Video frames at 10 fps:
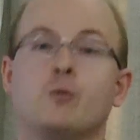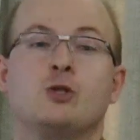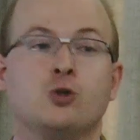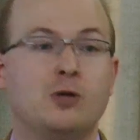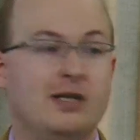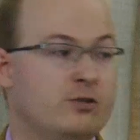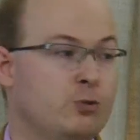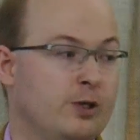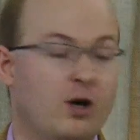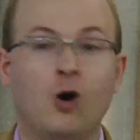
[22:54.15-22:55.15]
which could lead
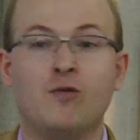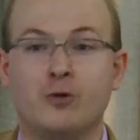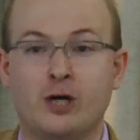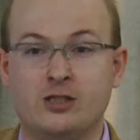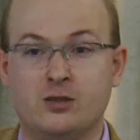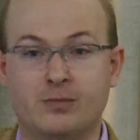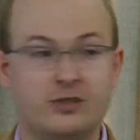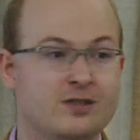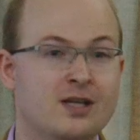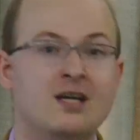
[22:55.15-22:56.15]
to an
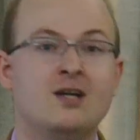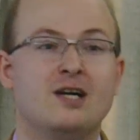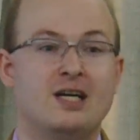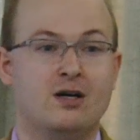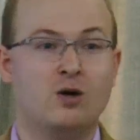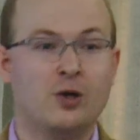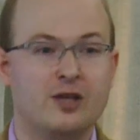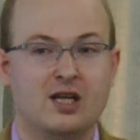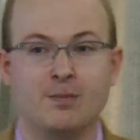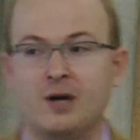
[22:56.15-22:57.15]
overestimate on
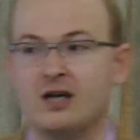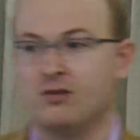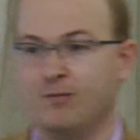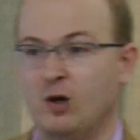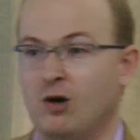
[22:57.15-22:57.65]
the impact on